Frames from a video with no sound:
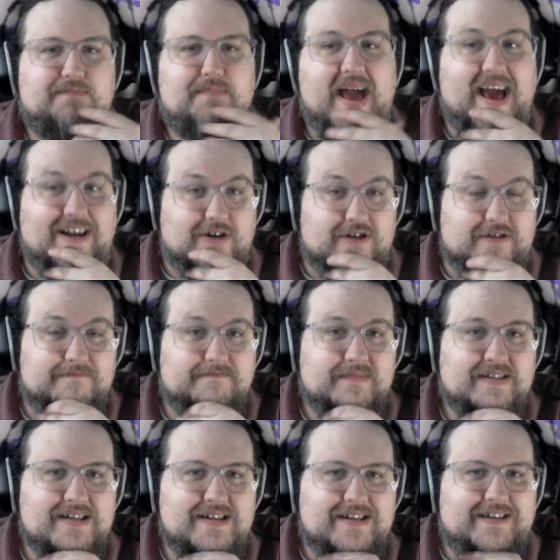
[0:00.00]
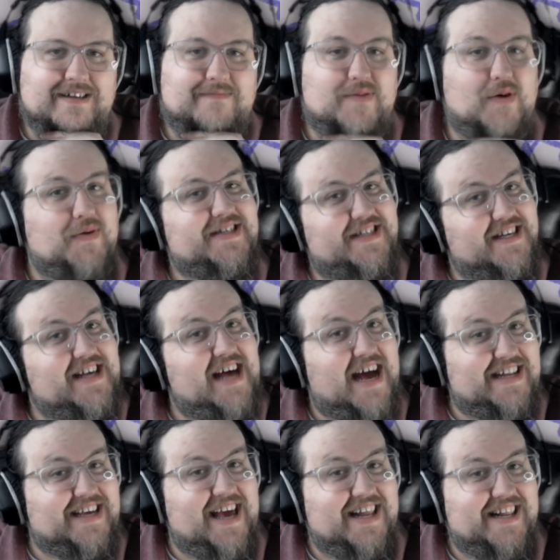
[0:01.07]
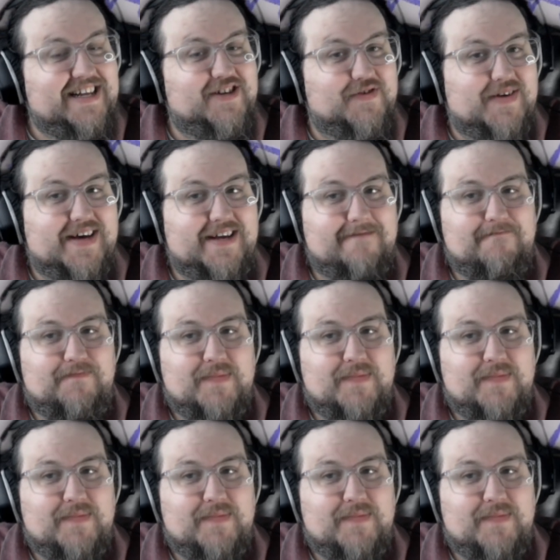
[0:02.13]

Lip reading: panel. But we still had to get into it.